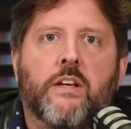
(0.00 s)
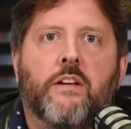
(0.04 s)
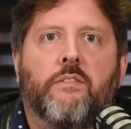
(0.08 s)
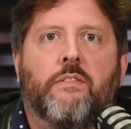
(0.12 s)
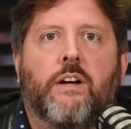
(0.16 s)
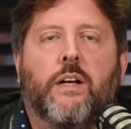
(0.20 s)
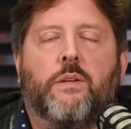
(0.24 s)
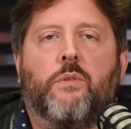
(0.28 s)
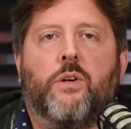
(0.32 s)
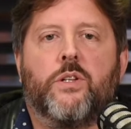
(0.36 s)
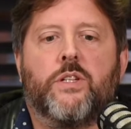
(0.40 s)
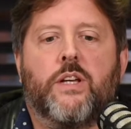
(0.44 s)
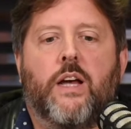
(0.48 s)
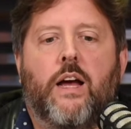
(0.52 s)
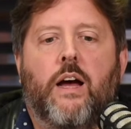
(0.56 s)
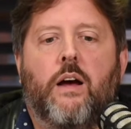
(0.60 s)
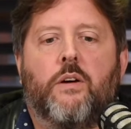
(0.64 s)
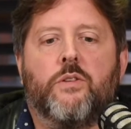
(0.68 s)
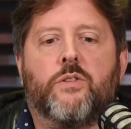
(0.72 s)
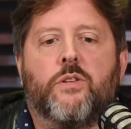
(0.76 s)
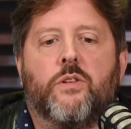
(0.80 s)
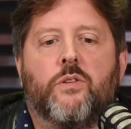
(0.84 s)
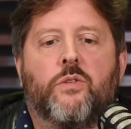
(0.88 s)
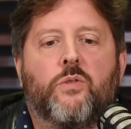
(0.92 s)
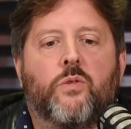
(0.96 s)
That was a
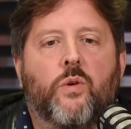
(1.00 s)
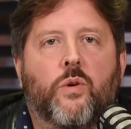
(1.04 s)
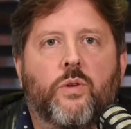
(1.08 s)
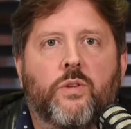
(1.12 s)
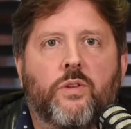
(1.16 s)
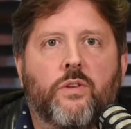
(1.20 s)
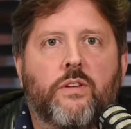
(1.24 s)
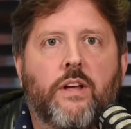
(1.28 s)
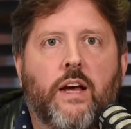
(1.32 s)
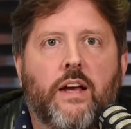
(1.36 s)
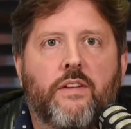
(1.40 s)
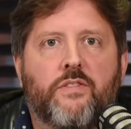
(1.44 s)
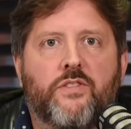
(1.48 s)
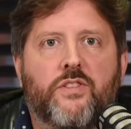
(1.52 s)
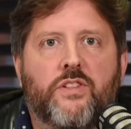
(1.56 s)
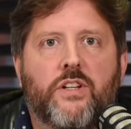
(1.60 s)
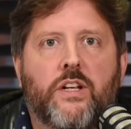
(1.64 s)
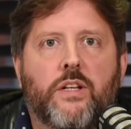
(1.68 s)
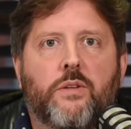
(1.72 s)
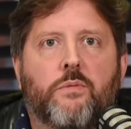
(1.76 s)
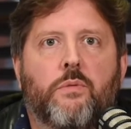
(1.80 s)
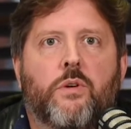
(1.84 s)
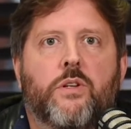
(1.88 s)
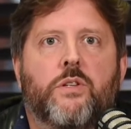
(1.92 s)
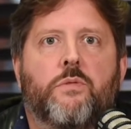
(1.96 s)
house in Torteldijk
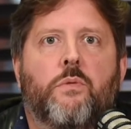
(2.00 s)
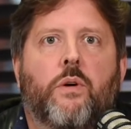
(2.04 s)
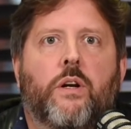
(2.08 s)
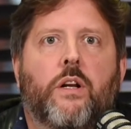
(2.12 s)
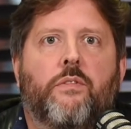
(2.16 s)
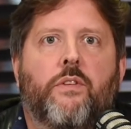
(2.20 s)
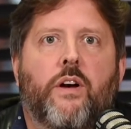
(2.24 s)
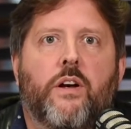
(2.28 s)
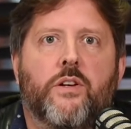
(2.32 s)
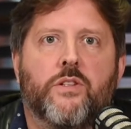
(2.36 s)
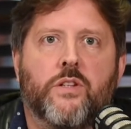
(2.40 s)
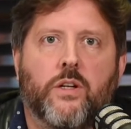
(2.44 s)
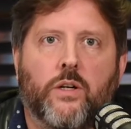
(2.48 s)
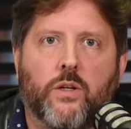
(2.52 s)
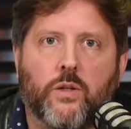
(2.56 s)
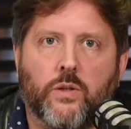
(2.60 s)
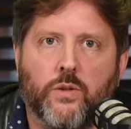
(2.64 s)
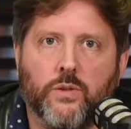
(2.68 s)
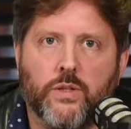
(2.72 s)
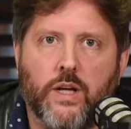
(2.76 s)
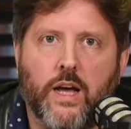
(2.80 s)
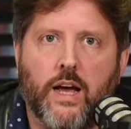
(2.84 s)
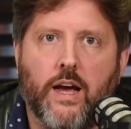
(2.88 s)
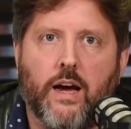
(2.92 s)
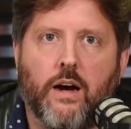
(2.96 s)
Street. It was one of those
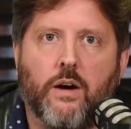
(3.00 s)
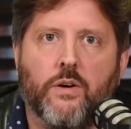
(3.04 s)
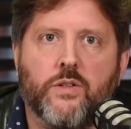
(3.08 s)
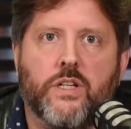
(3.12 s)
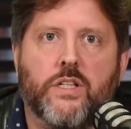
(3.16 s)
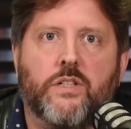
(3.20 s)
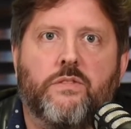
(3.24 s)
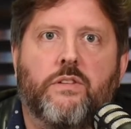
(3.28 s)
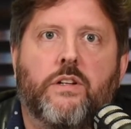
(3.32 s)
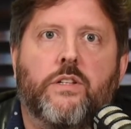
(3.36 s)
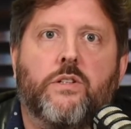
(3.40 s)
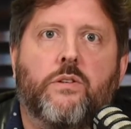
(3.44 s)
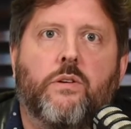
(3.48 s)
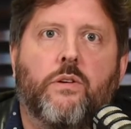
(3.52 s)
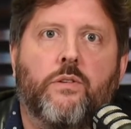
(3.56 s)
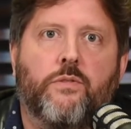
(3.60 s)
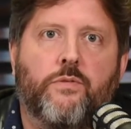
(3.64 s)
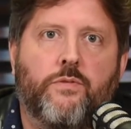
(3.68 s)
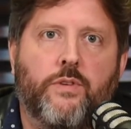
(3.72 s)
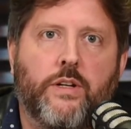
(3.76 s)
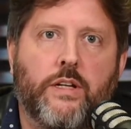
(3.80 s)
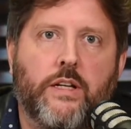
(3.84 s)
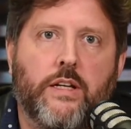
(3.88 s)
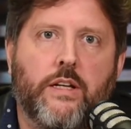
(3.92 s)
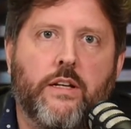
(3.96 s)
older houses that's got
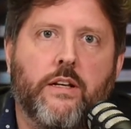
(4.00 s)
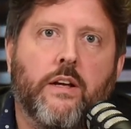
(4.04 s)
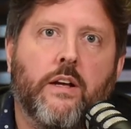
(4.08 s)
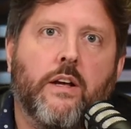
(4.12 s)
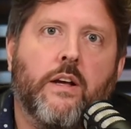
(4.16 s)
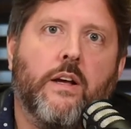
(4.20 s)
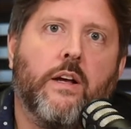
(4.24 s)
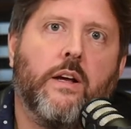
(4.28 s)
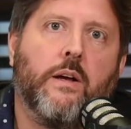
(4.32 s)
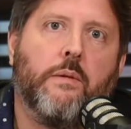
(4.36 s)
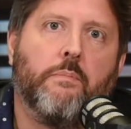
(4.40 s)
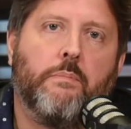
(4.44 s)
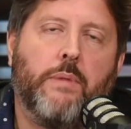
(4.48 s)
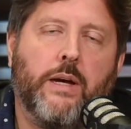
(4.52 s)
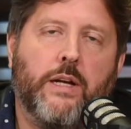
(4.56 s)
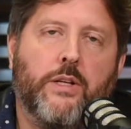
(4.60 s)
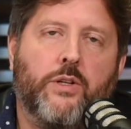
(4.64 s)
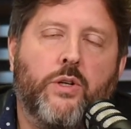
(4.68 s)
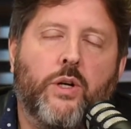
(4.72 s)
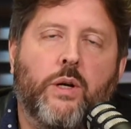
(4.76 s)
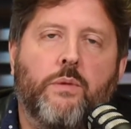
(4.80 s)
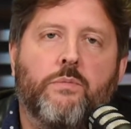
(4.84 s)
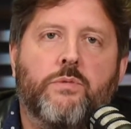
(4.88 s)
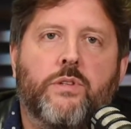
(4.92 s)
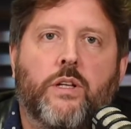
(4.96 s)
3
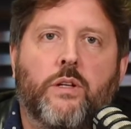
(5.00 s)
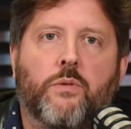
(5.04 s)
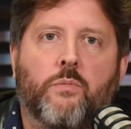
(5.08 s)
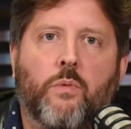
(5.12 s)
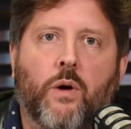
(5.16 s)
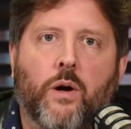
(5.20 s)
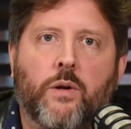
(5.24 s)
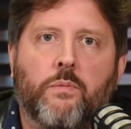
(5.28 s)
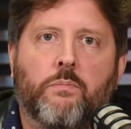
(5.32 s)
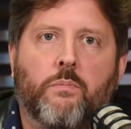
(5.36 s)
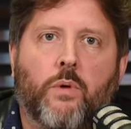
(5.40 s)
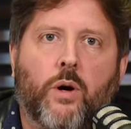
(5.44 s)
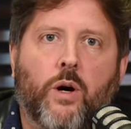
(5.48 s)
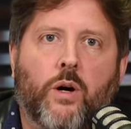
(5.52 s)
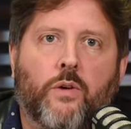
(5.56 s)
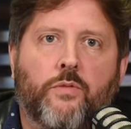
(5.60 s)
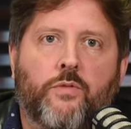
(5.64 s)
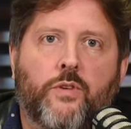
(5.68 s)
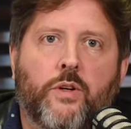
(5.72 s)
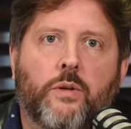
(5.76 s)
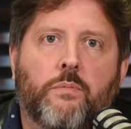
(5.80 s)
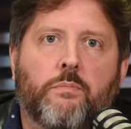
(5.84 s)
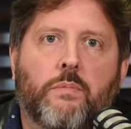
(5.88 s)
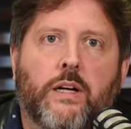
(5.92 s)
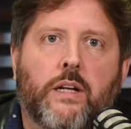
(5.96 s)
bedrooms and 1
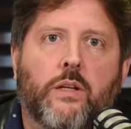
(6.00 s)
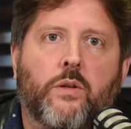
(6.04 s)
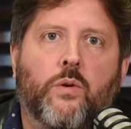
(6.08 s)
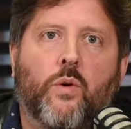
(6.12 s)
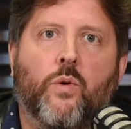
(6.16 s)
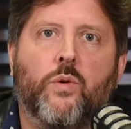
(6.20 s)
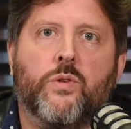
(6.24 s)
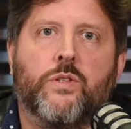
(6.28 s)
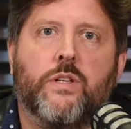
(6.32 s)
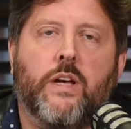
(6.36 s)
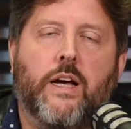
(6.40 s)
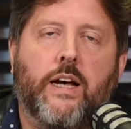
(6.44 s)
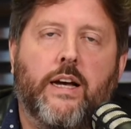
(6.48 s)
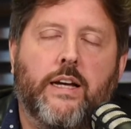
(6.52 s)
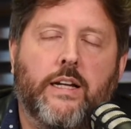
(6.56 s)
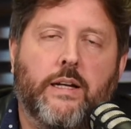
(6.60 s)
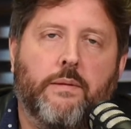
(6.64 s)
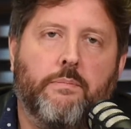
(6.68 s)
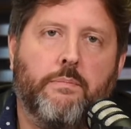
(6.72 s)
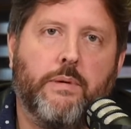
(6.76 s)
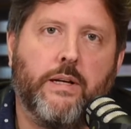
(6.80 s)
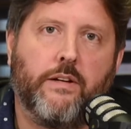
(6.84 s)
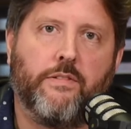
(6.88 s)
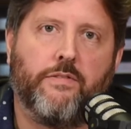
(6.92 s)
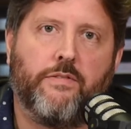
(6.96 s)
bathroom, but it also had a
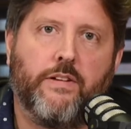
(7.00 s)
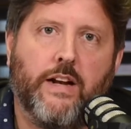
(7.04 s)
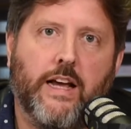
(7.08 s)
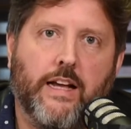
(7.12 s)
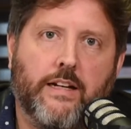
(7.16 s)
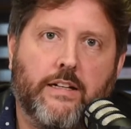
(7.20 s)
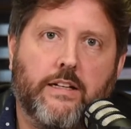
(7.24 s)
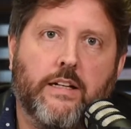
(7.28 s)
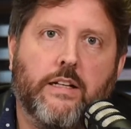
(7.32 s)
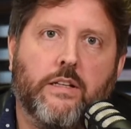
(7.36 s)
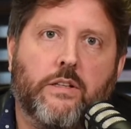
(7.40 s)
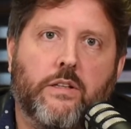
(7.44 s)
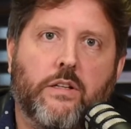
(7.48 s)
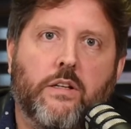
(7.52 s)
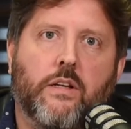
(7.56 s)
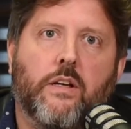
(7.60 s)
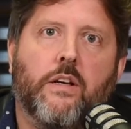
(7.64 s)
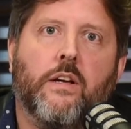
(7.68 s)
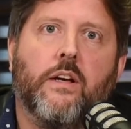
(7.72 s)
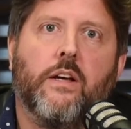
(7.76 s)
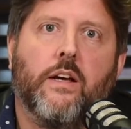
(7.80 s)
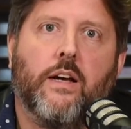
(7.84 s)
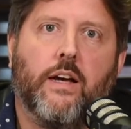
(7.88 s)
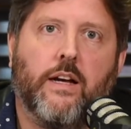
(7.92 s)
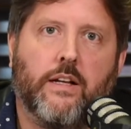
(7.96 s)
big flatlet
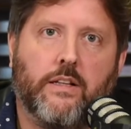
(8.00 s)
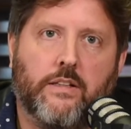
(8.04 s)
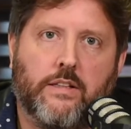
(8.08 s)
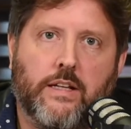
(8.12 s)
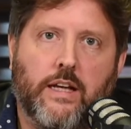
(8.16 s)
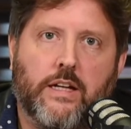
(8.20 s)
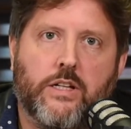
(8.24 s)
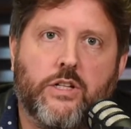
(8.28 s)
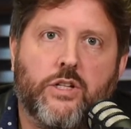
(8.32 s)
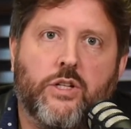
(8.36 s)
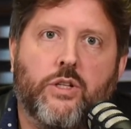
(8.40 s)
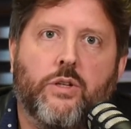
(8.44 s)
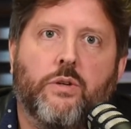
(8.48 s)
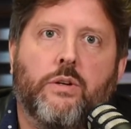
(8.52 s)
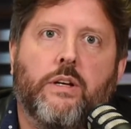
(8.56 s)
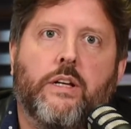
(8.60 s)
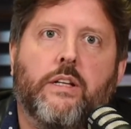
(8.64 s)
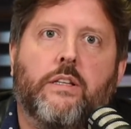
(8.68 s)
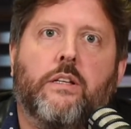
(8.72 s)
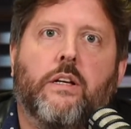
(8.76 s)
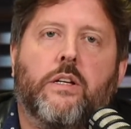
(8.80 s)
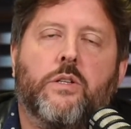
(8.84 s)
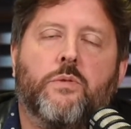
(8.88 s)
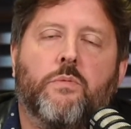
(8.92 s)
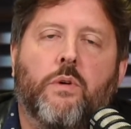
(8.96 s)
attached to
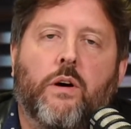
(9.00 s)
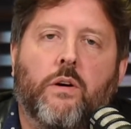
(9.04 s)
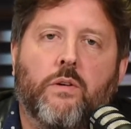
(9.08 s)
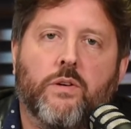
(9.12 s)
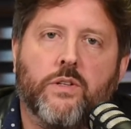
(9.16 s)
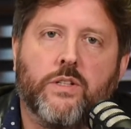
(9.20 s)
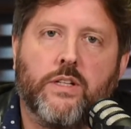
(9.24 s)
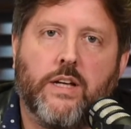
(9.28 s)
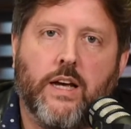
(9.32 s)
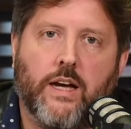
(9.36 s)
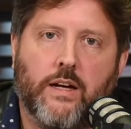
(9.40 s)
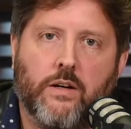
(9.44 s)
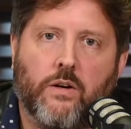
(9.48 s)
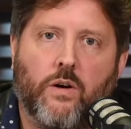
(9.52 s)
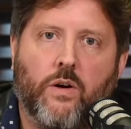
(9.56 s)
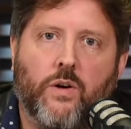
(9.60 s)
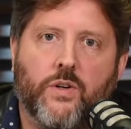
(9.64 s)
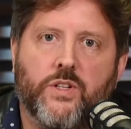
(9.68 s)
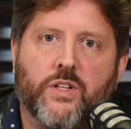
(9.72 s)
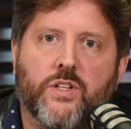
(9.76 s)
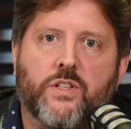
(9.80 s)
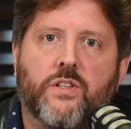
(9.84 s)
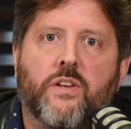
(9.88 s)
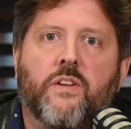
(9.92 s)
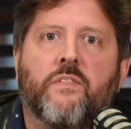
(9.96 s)
it as well as
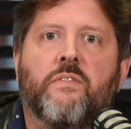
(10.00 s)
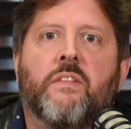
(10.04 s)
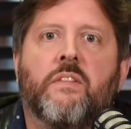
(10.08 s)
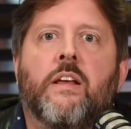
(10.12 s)
garages.